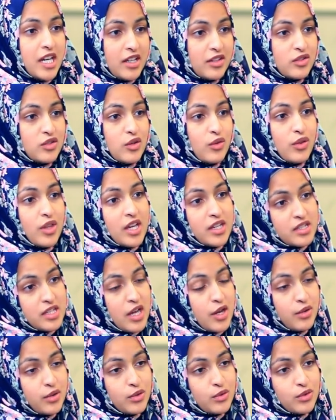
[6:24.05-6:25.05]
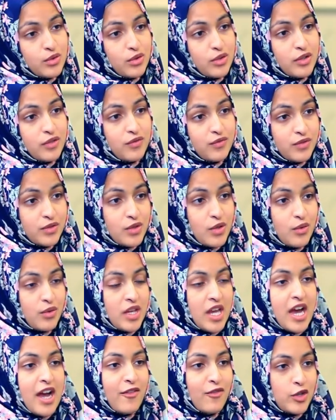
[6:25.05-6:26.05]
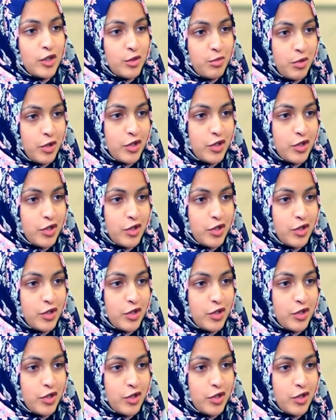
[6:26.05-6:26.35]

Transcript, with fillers: And so that's how you sort of, so the average